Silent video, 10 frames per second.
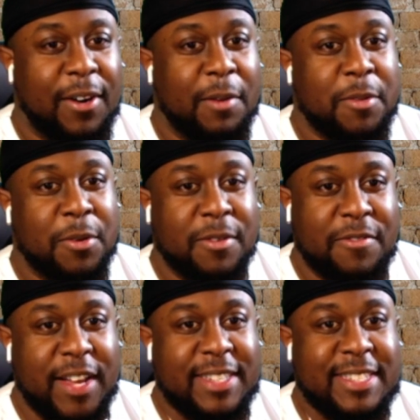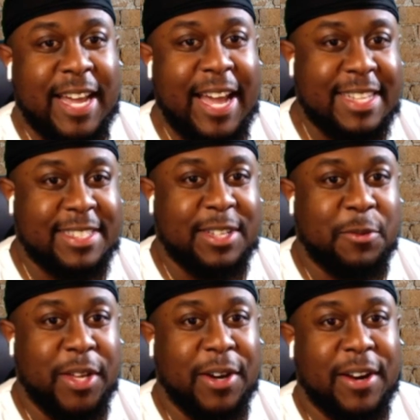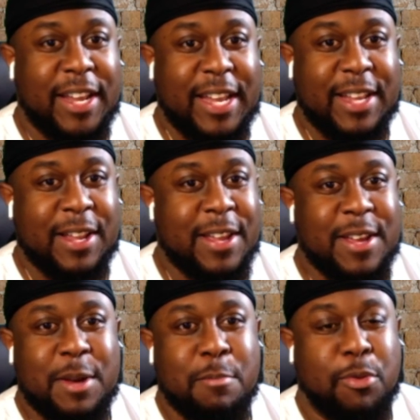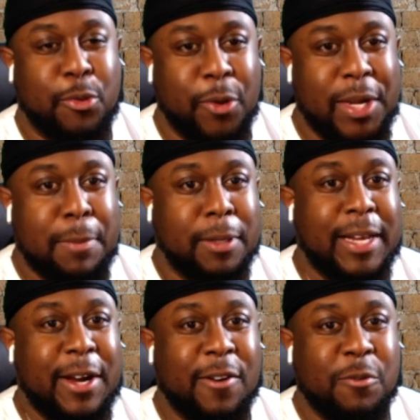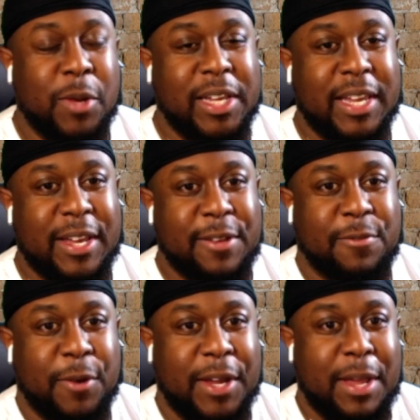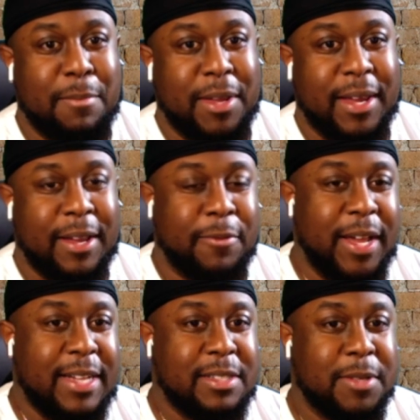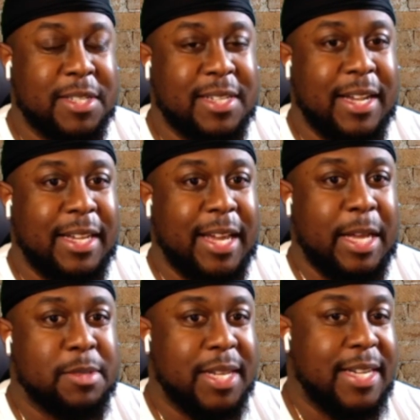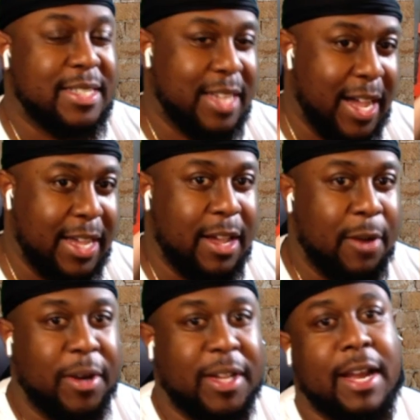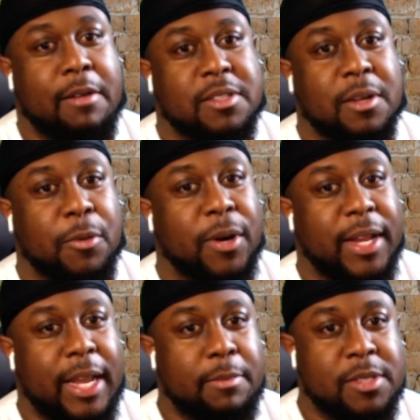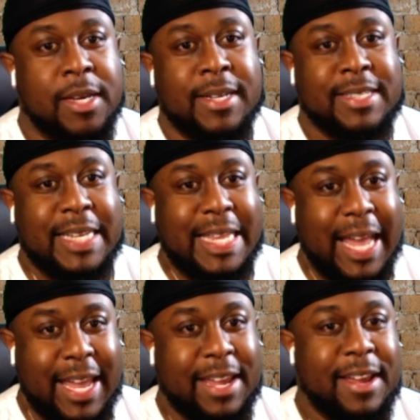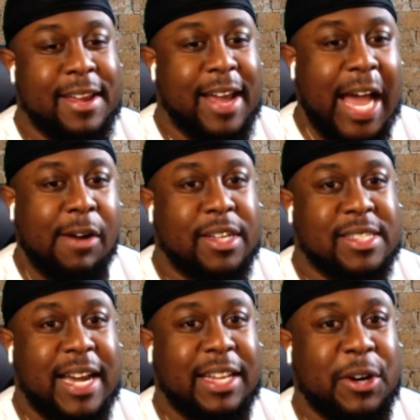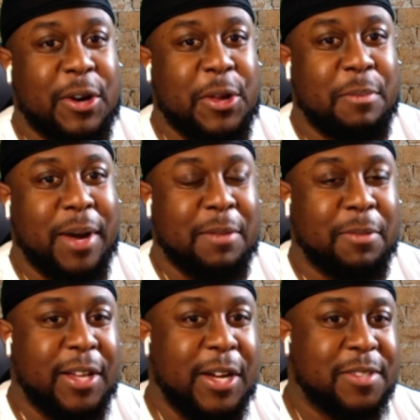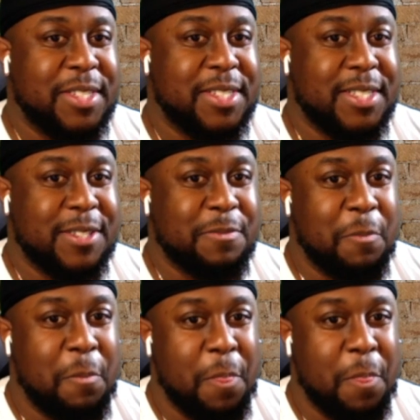Oh, I'm doing fantastic. We are in pre-playoff weekend for the NBA, and we had some exciting games last night, and we're gonna have some more games today. How excited are you about the playoffs this season?